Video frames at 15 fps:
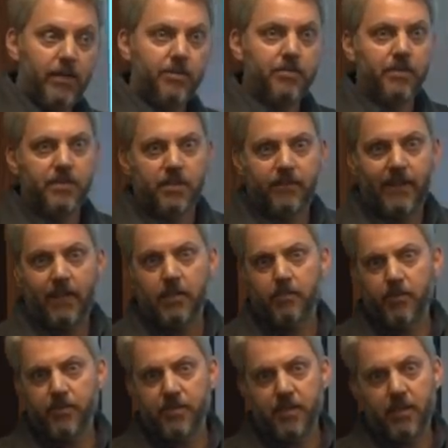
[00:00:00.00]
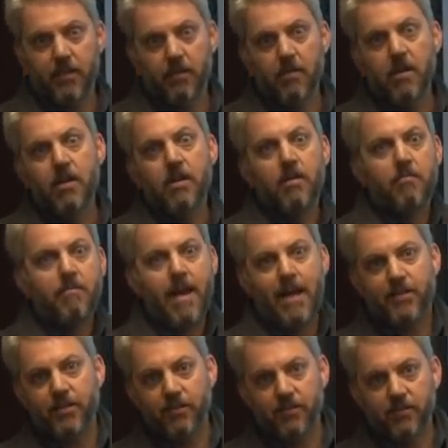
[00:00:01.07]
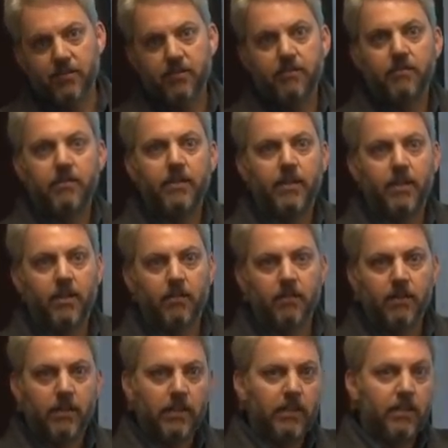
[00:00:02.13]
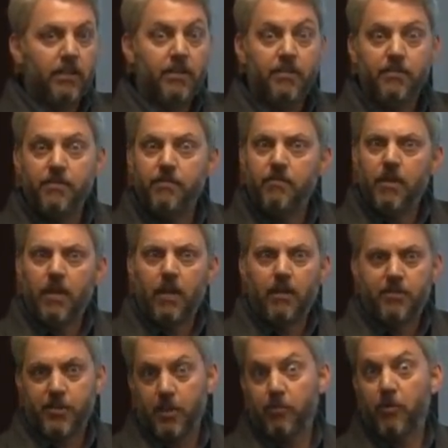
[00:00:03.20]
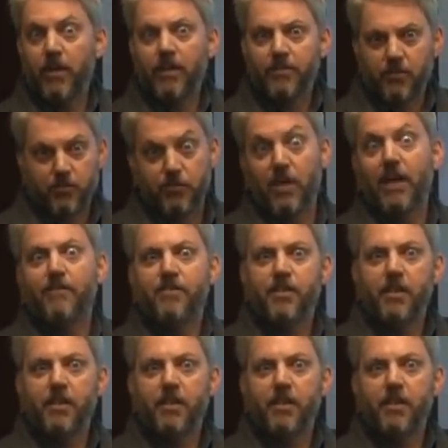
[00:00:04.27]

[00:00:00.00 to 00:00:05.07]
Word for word: intrinsic value per share matches you know, uh, share price or drive